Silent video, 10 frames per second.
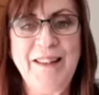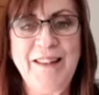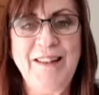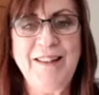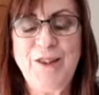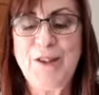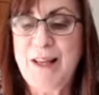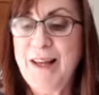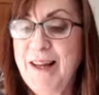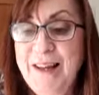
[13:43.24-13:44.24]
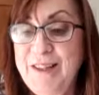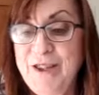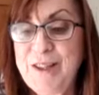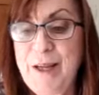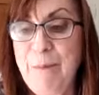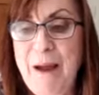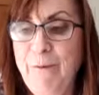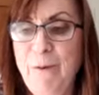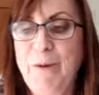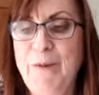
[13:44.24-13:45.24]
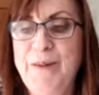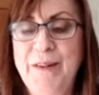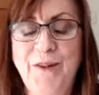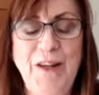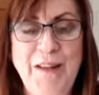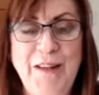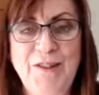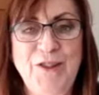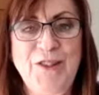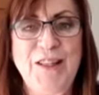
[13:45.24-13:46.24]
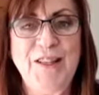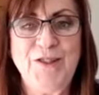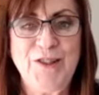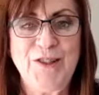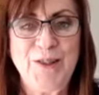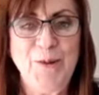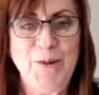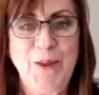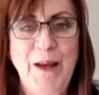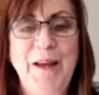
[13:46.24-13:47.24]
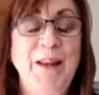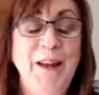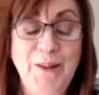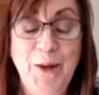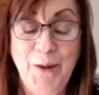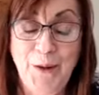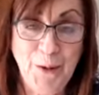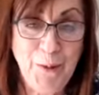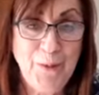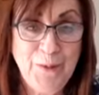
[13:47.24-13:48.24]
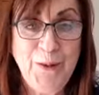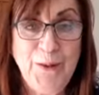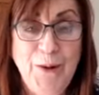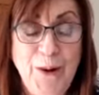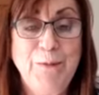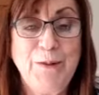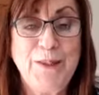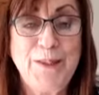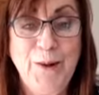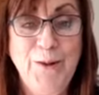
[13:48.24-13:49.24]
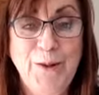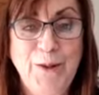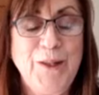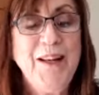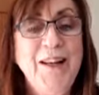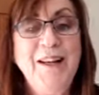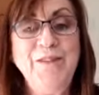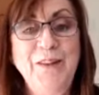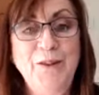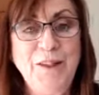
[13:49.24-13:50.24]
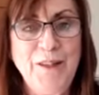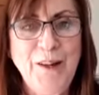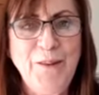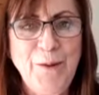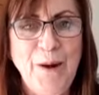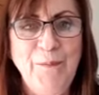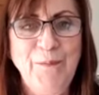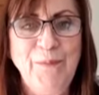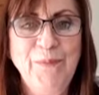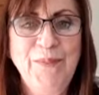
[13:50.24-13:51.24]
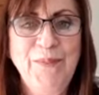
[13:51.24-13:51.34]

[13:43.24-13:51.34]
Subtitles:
Yeah, it's just empowerment you get. It's just all that. And your life was so good. And then you did another one.